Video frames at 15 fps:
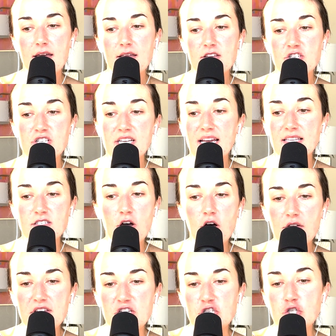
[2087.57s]
she gets all
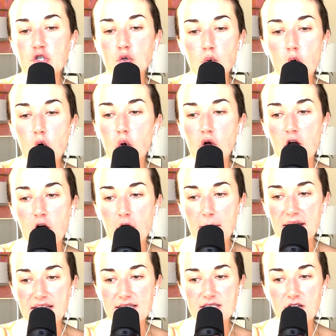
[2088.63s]
these troll
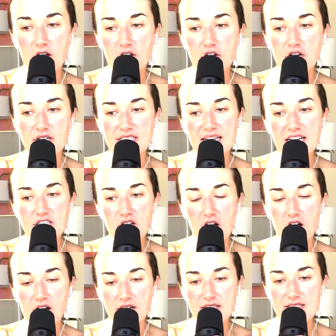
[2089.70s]
comments on her
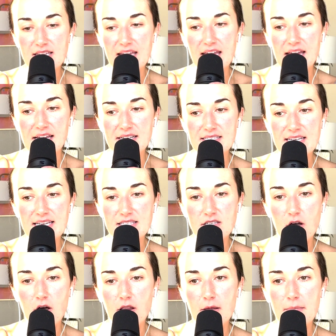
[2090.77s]
TikToks, and it's
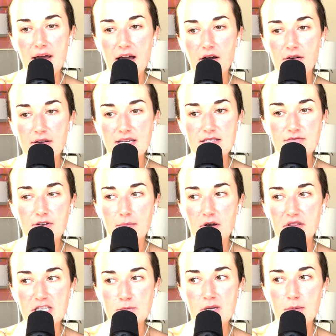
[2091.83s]
from all
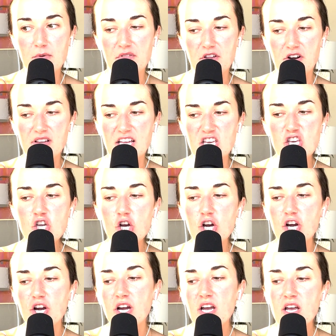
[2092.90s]
these people that are like,
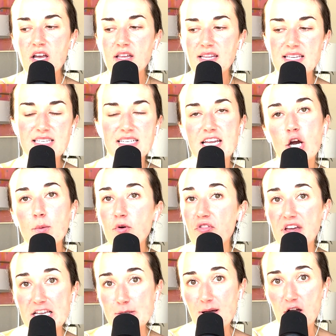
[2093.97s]
they say terrible
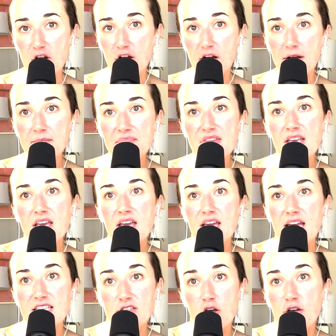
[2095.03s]
things about her.
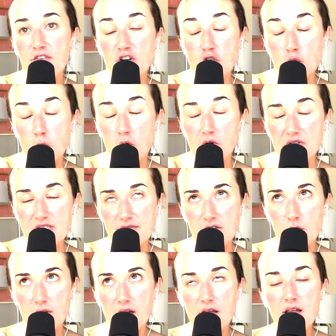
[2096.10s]
It's all of her trolls, if you
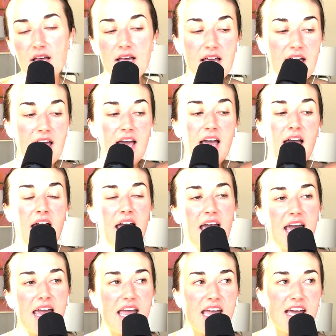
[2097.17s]
will.
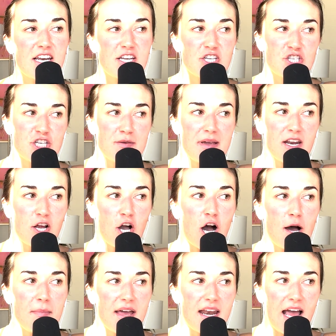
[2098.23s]
And she made a
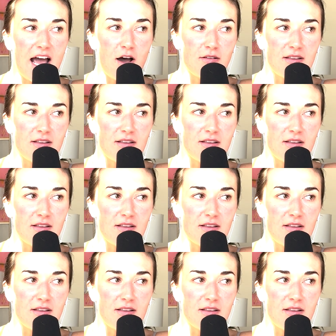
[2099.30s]
comment how